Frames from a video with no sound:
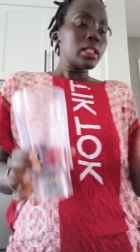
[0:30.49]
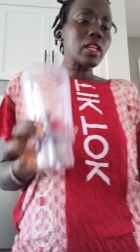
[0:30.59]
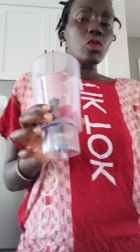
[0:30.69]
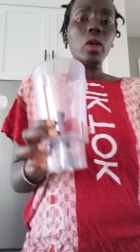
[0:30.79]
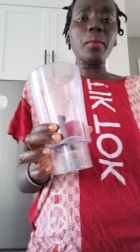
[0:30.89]

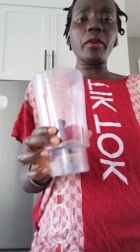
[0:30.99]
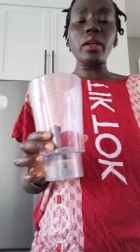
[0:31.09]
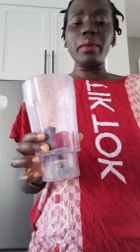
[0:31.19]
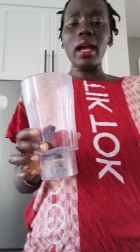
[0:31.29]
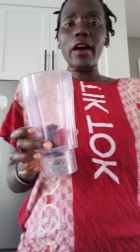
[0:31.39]
That's what I'm
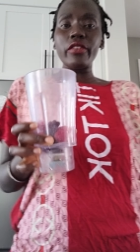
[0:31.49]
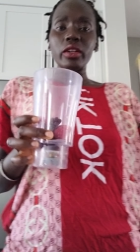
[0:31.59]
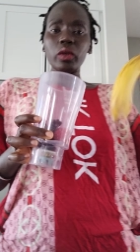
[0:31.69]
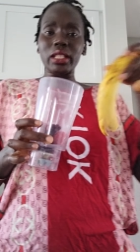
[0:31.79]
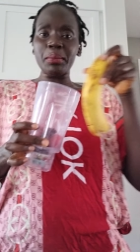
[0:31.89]
going to be
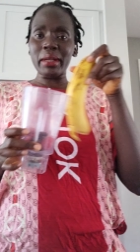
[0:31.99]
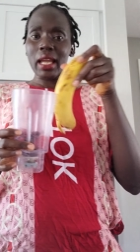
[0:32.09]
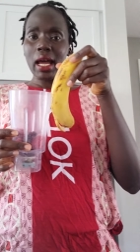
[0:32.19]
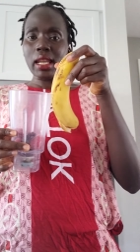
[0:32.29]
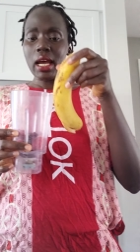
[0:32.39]
having with the
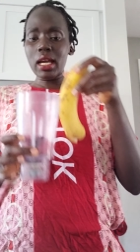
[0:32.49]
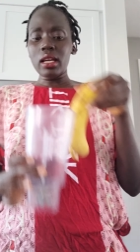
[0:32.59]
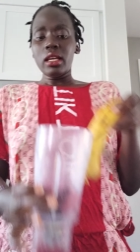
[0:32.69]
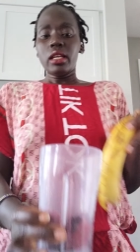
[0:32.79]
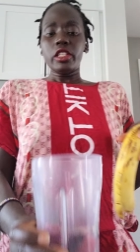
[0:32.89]
banana.
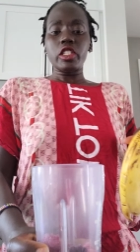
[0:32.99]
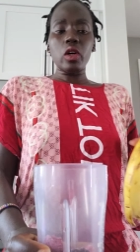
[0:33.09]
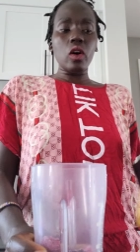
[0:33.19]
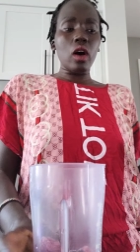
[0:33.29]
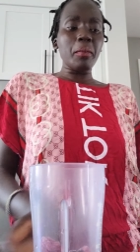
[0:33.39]

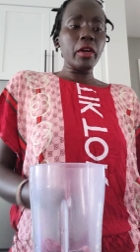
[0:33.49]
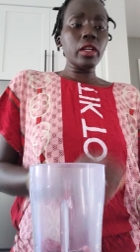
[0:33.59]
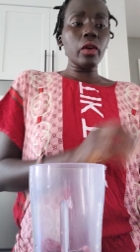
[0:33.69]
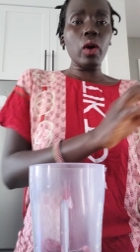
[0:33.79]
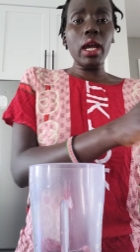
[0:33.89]
So I'm going
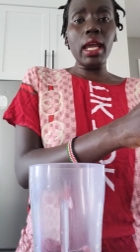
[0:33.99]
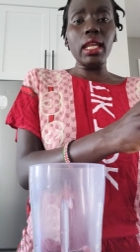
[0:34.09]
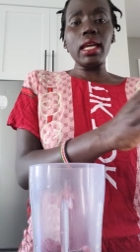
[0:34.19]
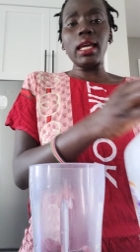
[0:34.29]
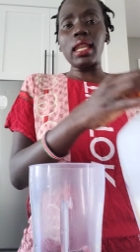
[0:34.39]
to go
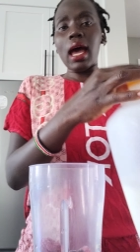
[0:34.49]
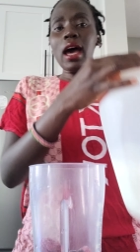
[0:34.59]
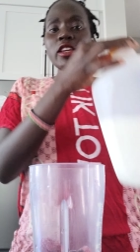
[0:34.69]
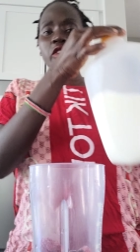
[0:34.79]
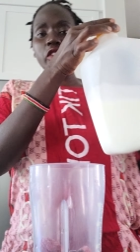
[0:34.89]
ahead and
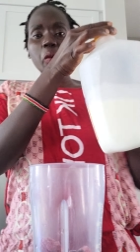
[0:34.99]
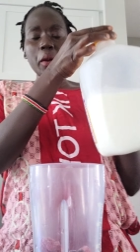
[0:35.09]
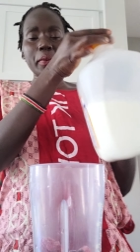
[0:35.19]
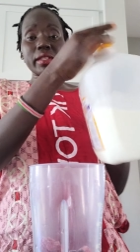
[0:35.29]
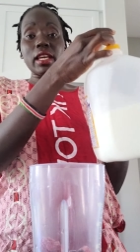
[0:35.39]
I use
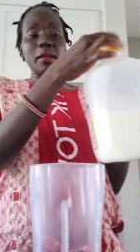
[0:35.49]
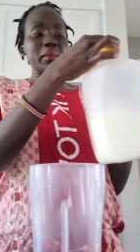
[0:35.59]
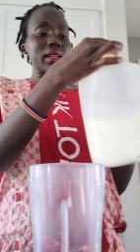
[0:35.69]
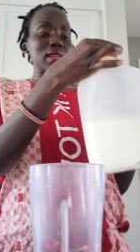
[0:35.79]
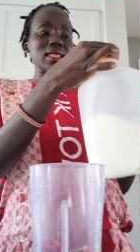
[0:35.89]
3%
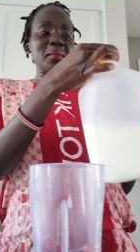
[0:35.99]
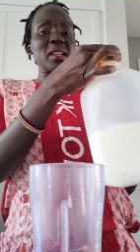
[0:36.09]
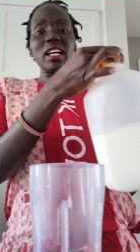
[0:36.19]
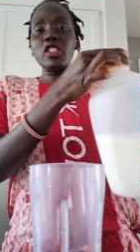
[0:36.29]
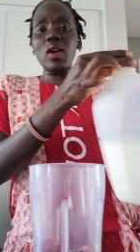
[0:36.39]
because I'm
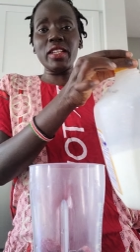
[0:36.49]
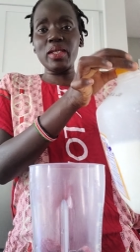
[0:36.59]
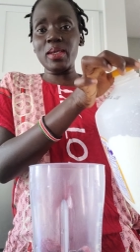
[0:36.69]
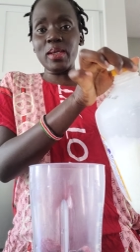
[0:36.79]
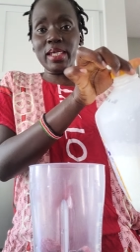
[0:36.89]
not trying
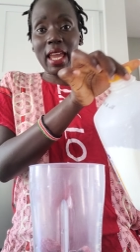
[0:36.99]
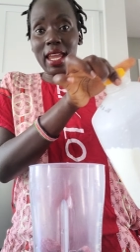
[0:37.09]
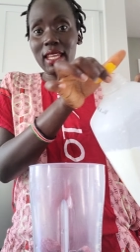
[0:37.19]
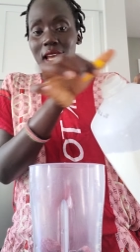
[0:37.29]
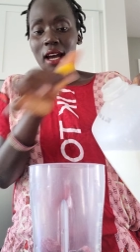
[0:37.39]
to
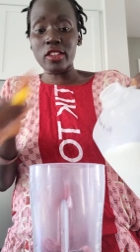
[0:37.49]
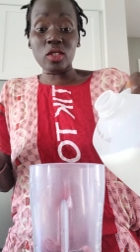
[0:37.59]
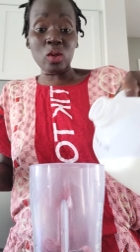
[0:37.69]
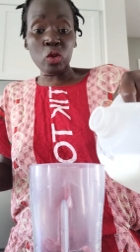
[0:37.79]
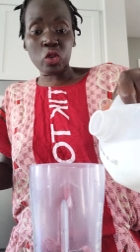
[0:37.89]
gain, uh,
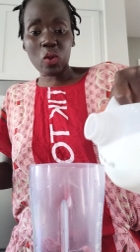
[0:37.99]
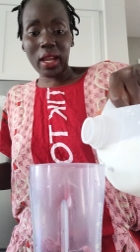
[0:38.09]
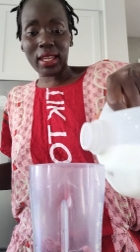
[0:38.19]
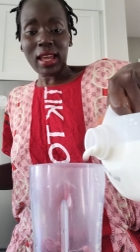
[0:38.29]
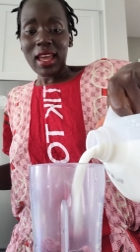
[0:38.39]
to lose
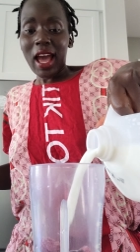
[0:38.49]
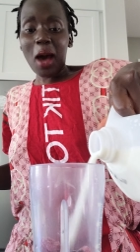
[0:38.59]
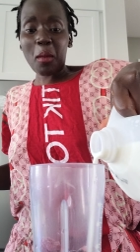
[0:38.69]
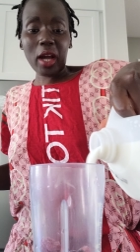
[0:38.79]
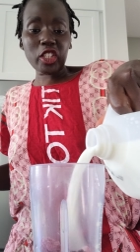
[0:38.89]
weight.
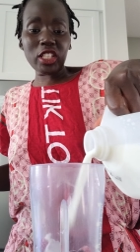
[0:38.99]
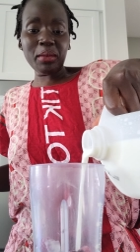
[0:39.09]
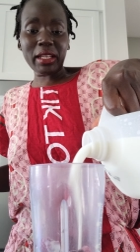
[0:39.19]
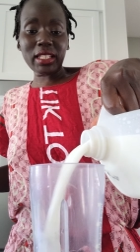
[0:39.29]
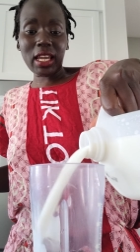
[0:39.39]
I'm actually
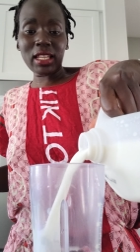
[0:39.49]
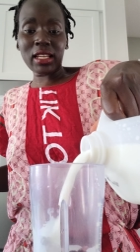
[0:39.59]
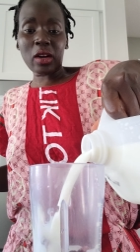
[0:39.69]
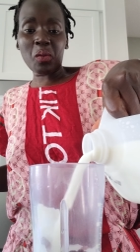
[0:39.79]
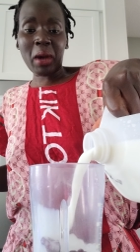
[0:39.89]

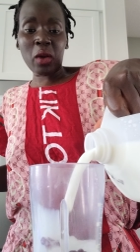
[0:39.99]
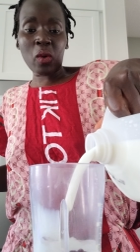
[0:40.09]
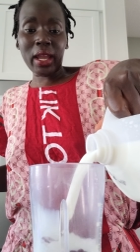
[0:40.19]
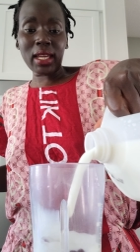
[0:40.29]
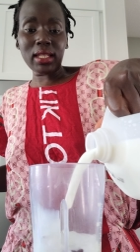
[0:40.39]
maintaining on my
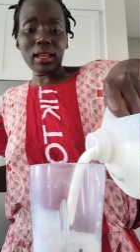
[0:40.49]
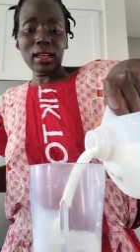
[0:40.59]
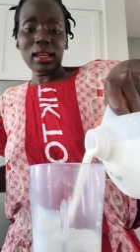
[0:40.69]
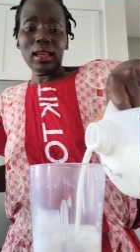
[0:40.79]
weight.